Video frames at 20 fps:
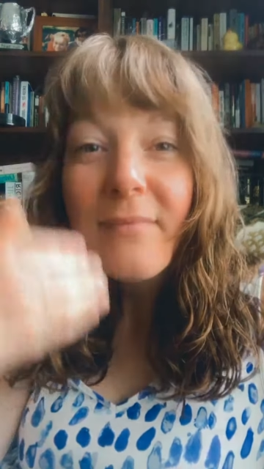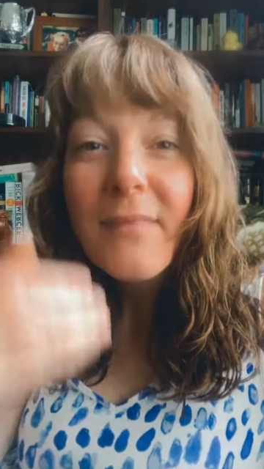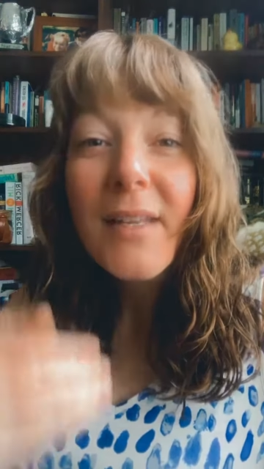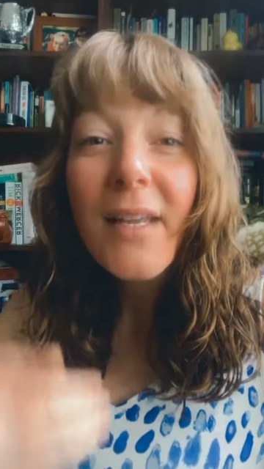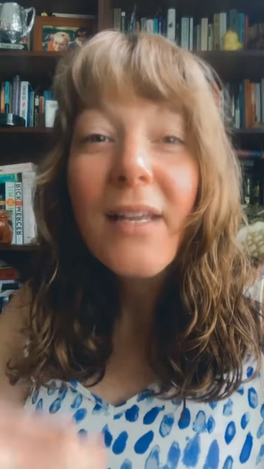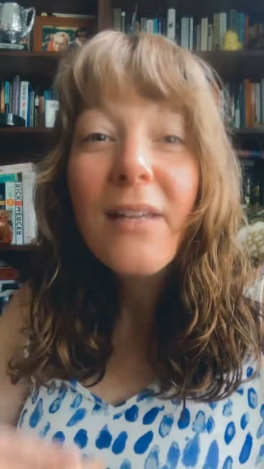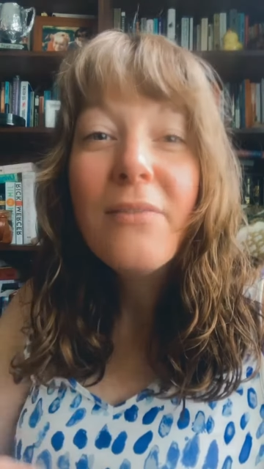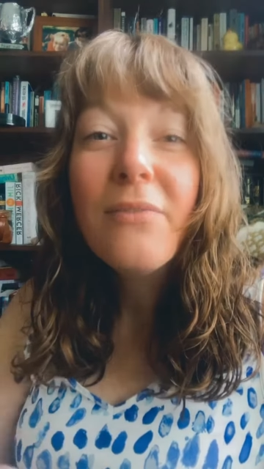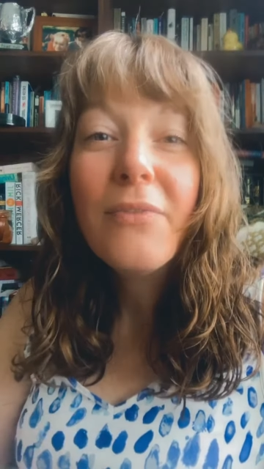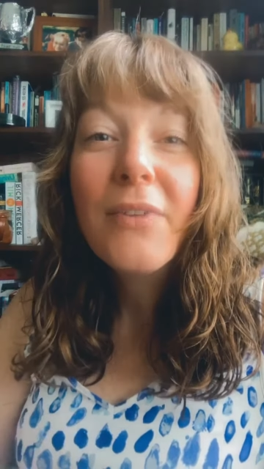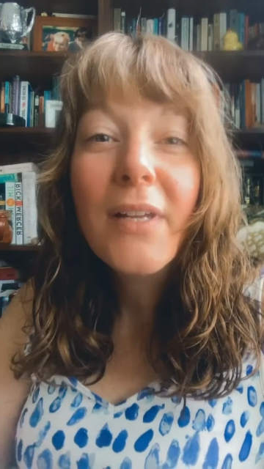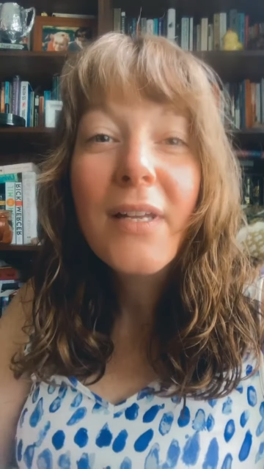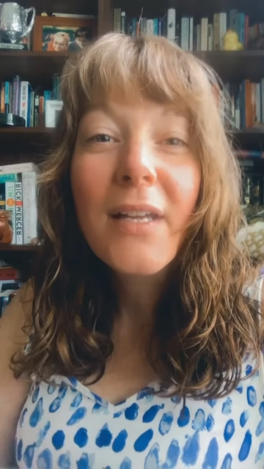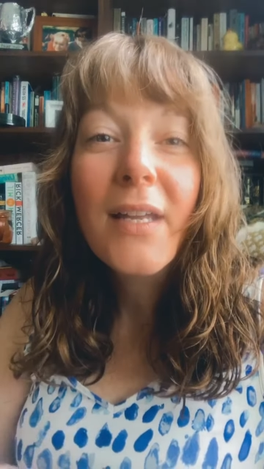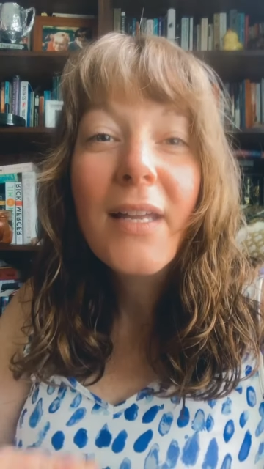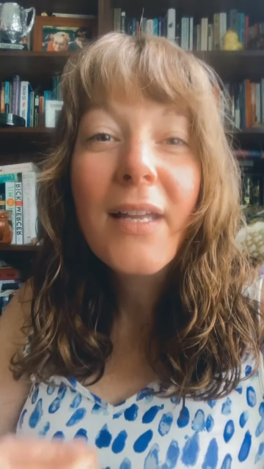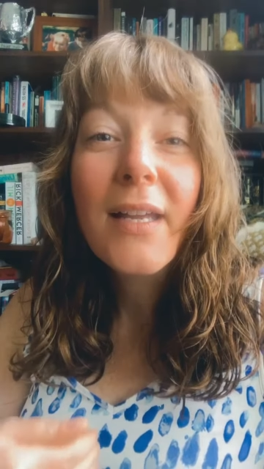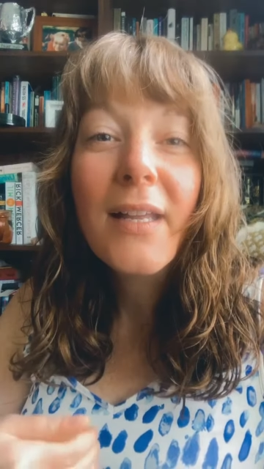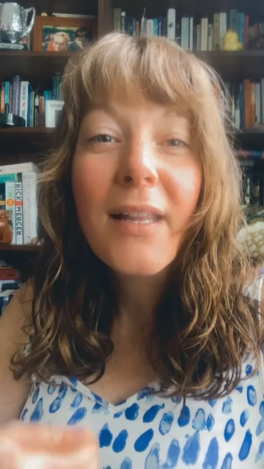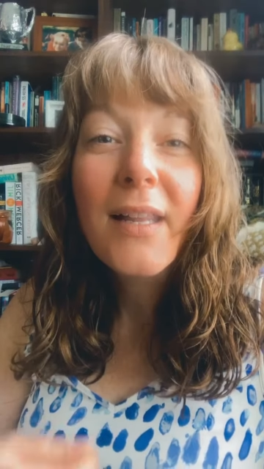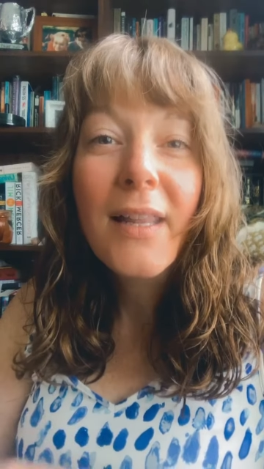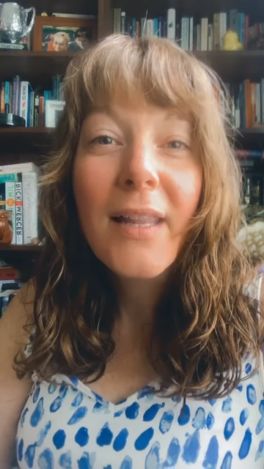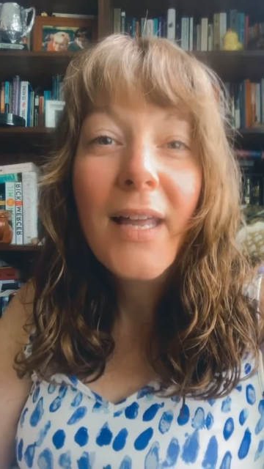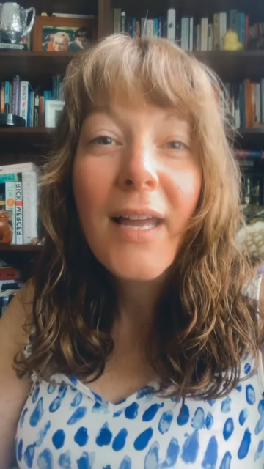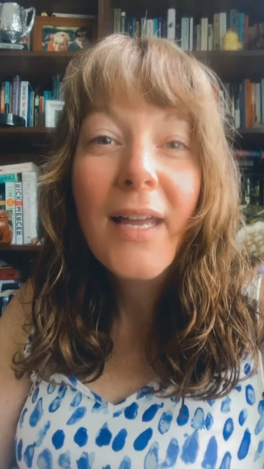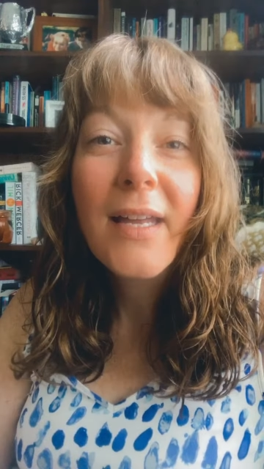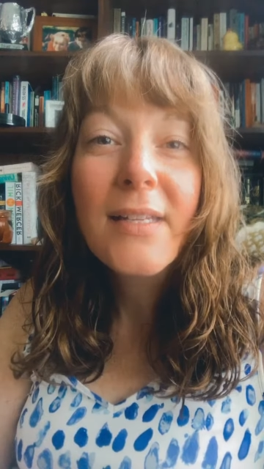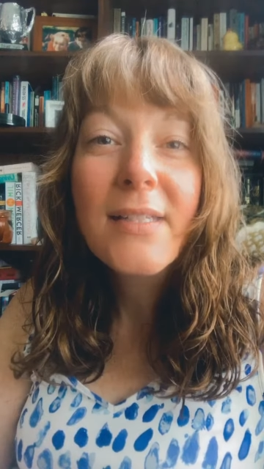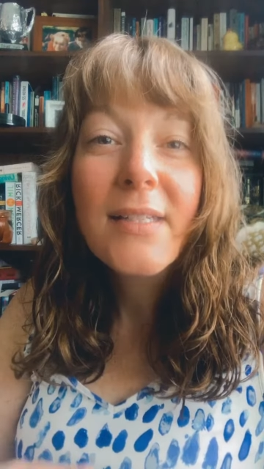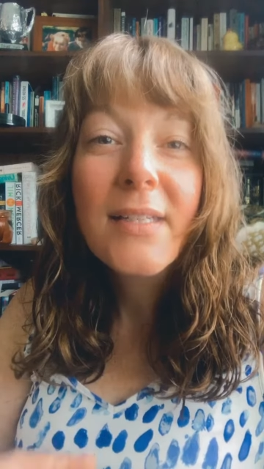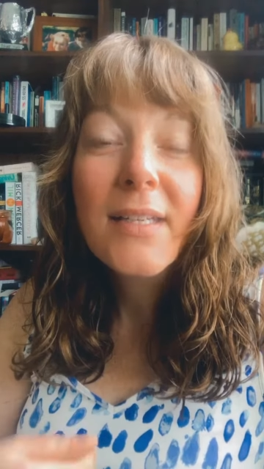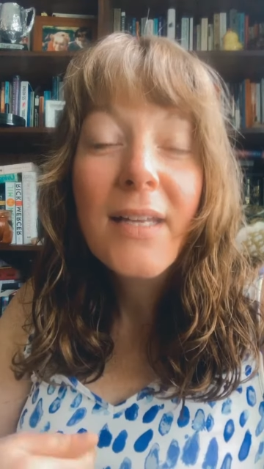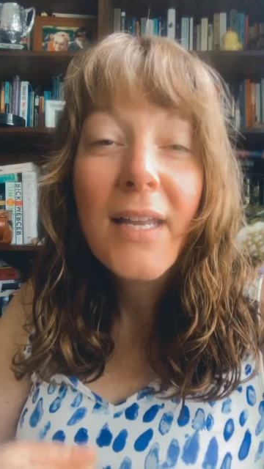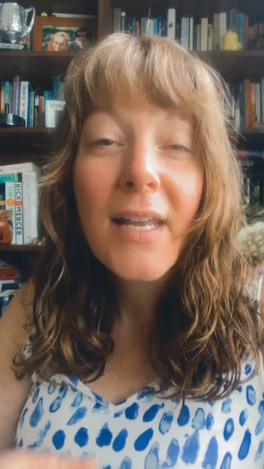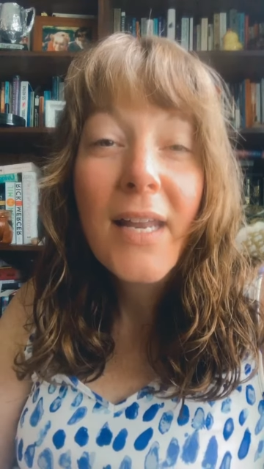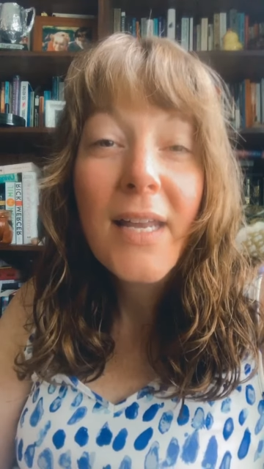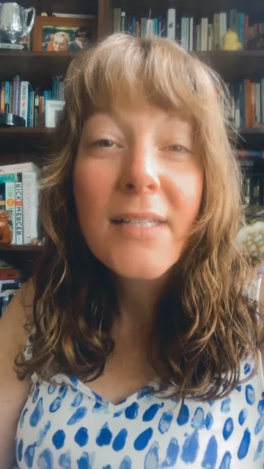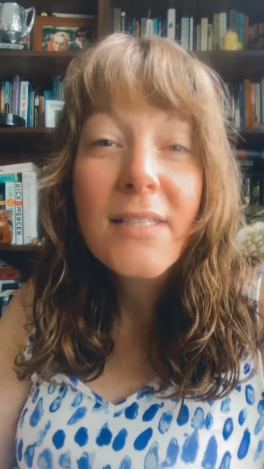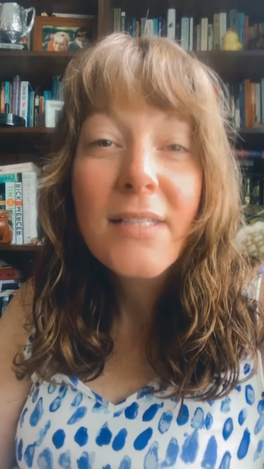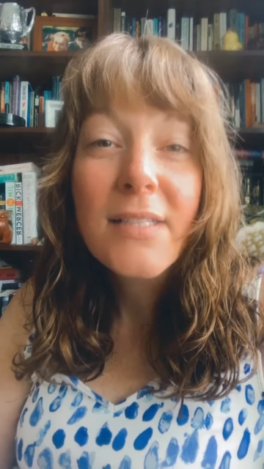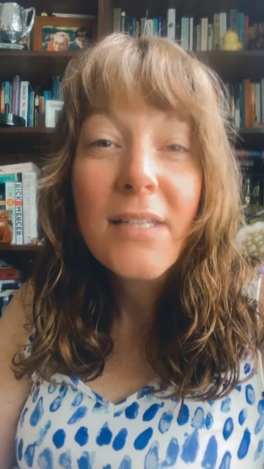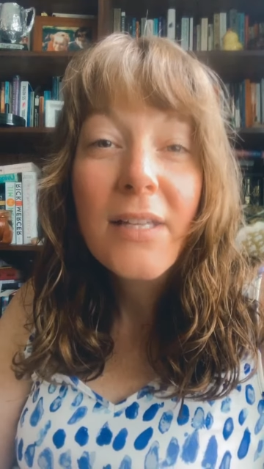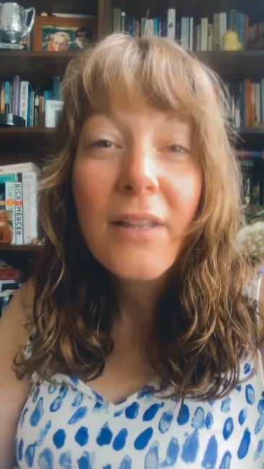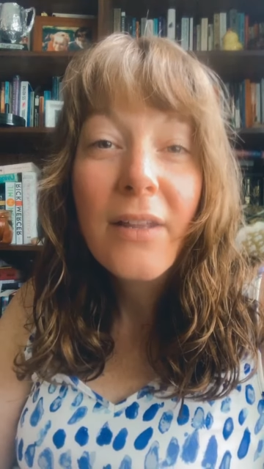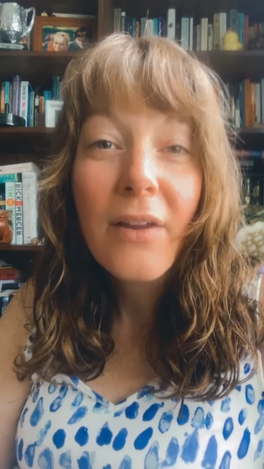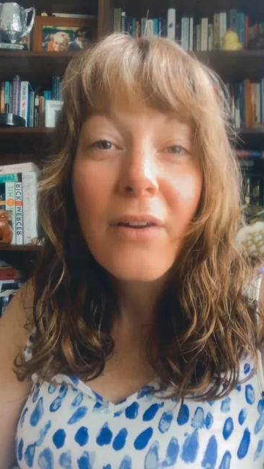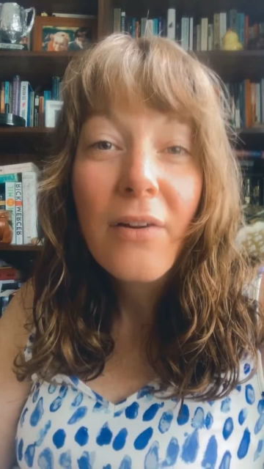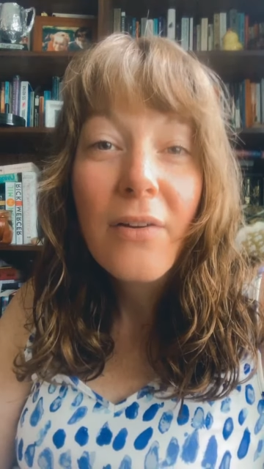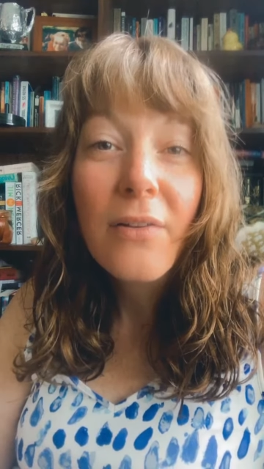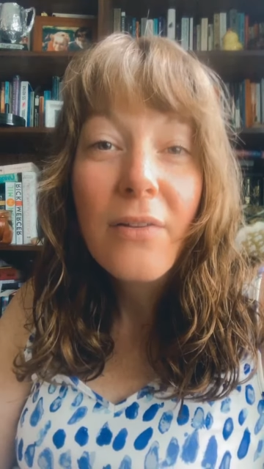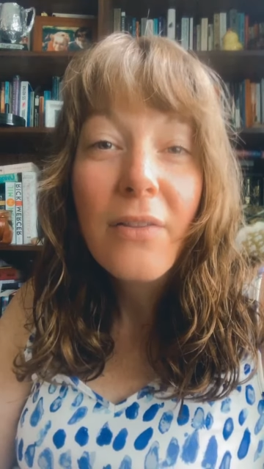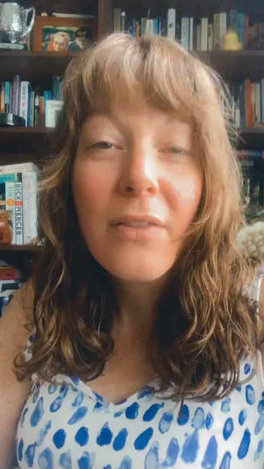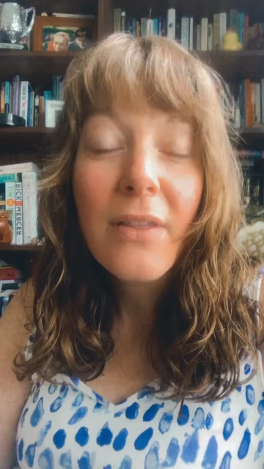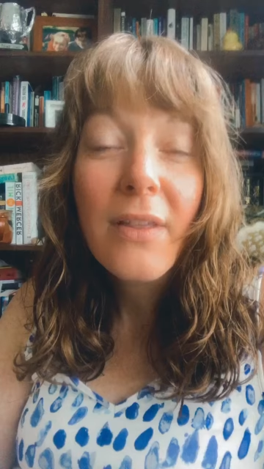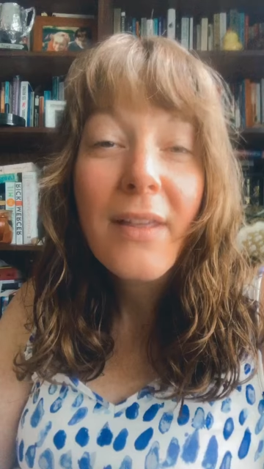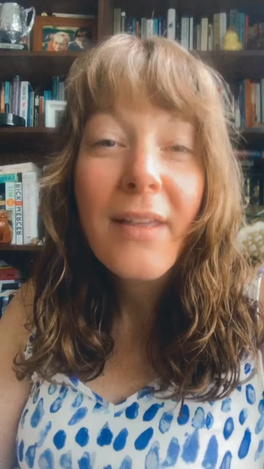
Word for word: and feeling aligned and connected to the earth.